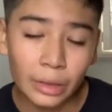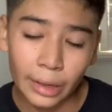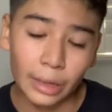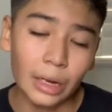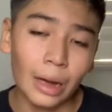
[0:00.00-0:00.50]

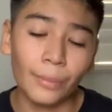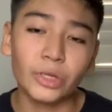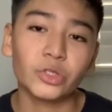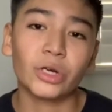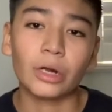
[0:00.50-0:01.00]
Like, I'm
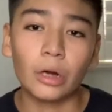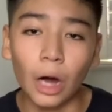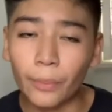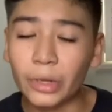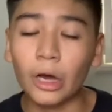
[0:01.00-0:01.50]
not trying to
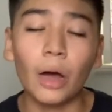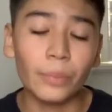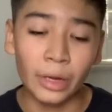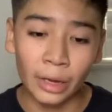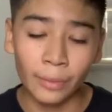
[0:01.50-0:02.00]

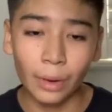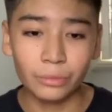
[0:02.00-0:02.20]
copy him.